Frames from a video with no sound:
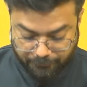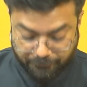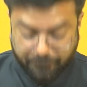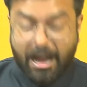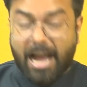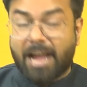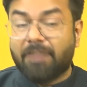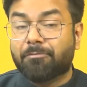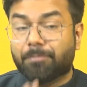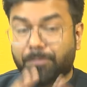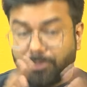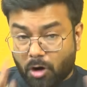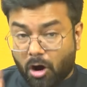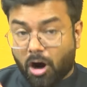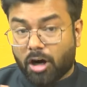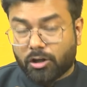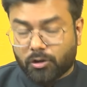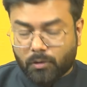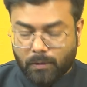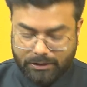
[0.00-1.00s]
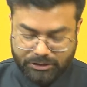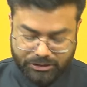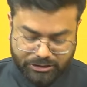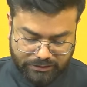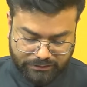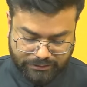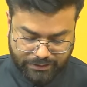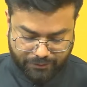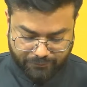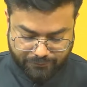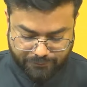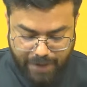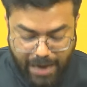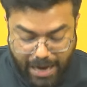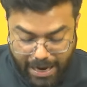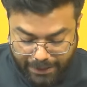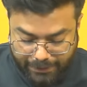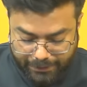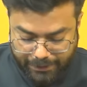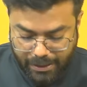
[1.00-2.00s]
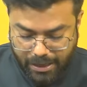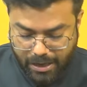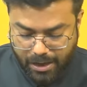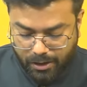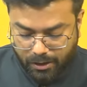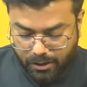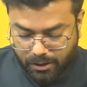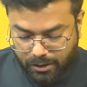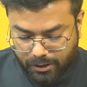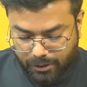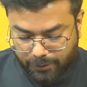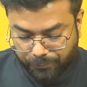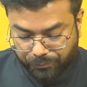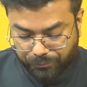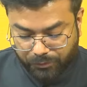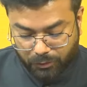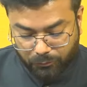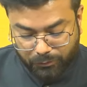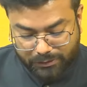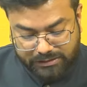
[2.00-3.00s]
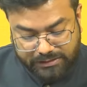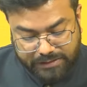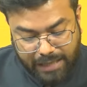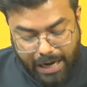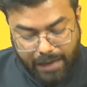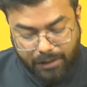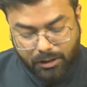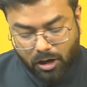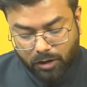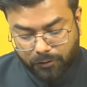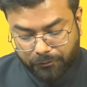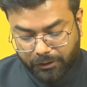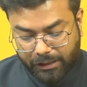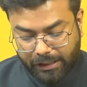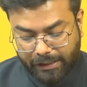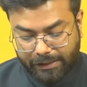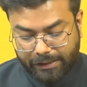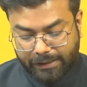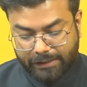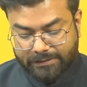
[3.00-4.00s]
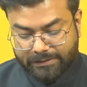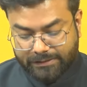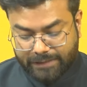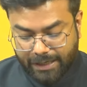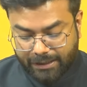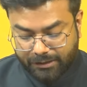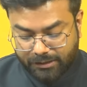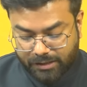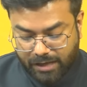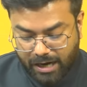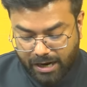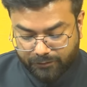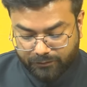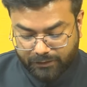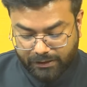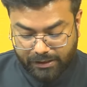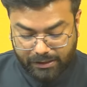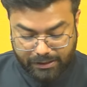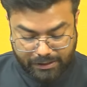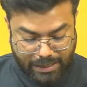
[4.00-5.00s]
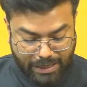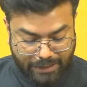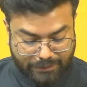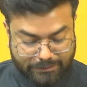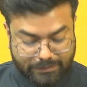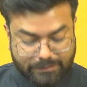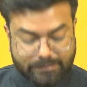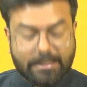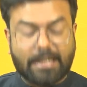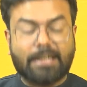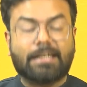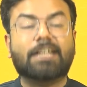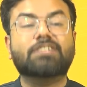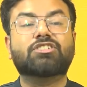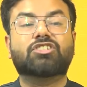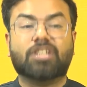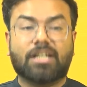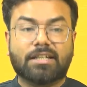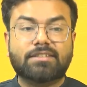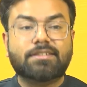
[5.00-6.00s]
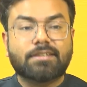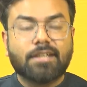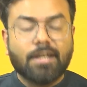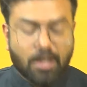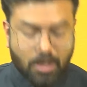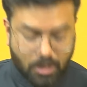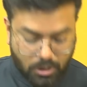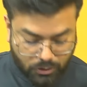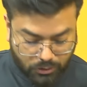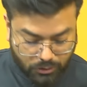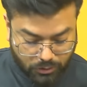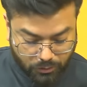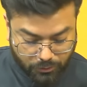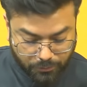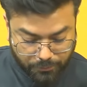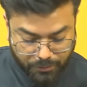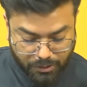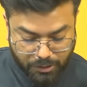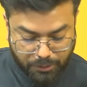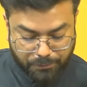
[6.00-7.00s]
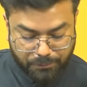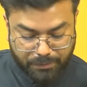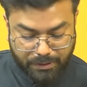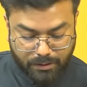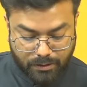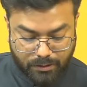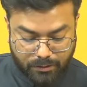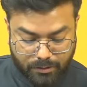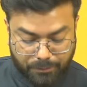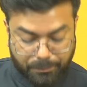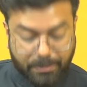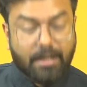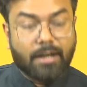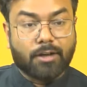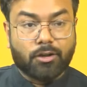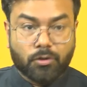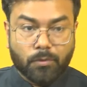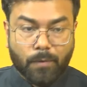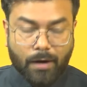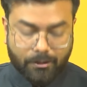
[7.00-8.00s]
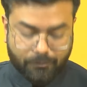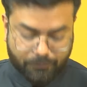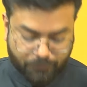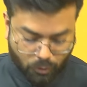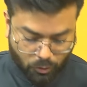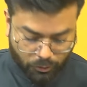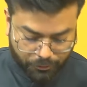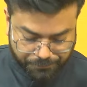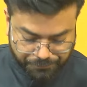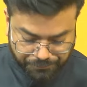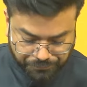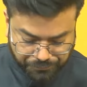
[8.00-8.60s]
five broad questions in fact which stand out for Indian statecraft in a crisis that has just begun to unfold.